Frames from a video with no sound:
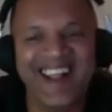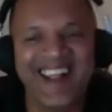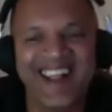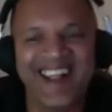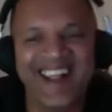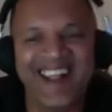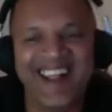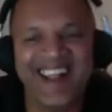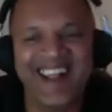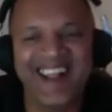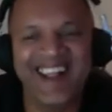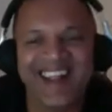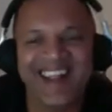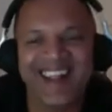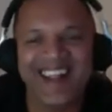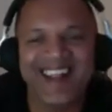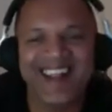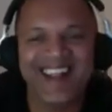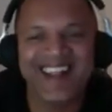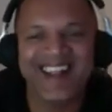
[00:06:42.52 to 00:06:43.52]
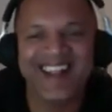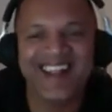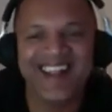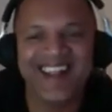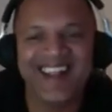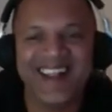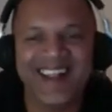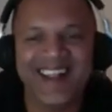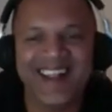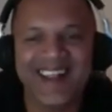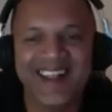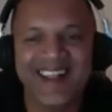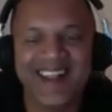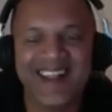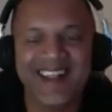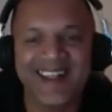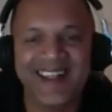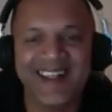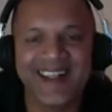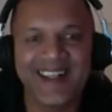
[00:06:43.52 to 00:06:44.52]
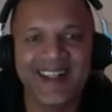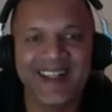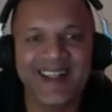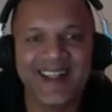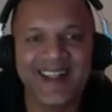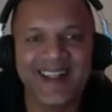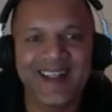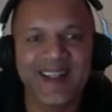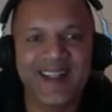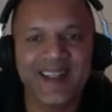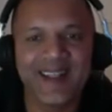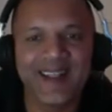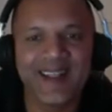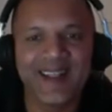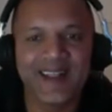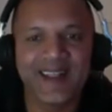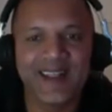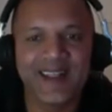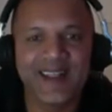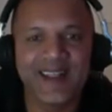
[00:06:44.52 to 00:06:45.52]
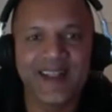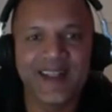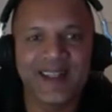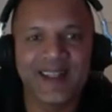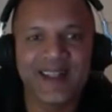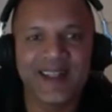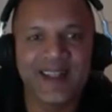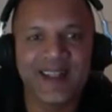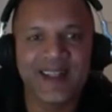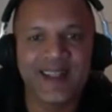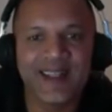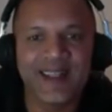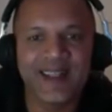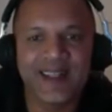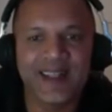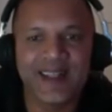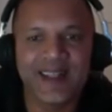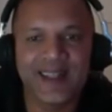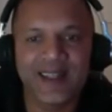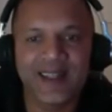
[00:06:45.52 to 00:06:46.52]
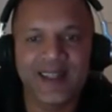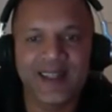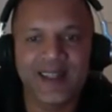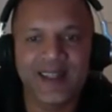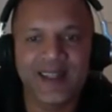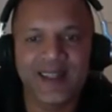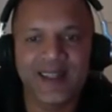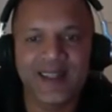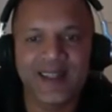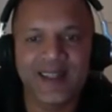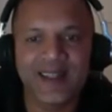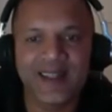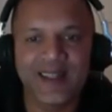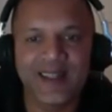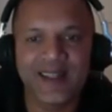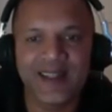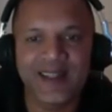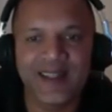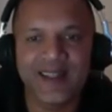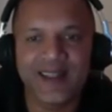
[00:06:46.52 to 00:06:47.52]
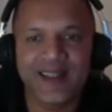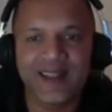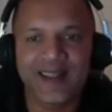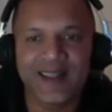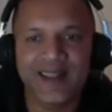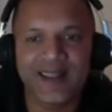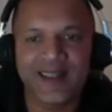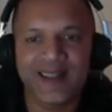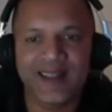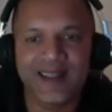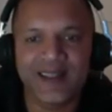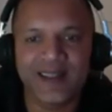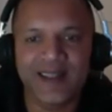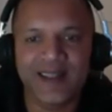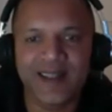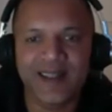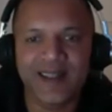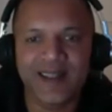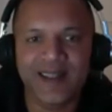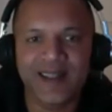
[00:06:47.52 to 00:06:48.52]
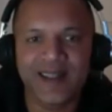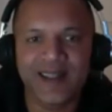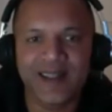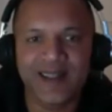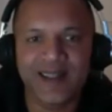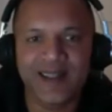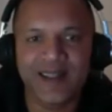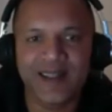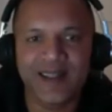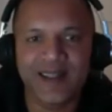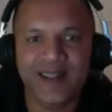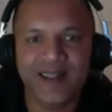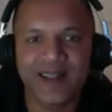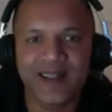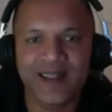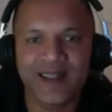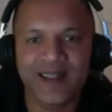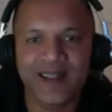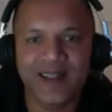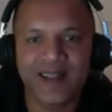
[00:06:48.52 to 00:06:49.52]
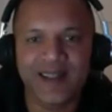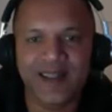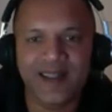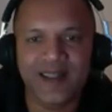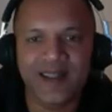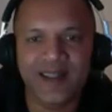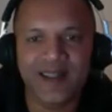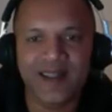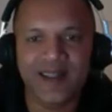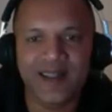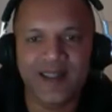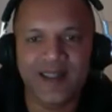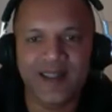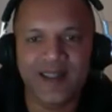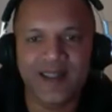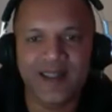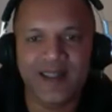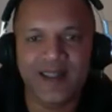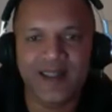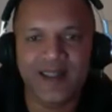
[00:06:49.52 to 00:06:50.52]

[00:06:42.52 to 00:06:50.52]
[no speech]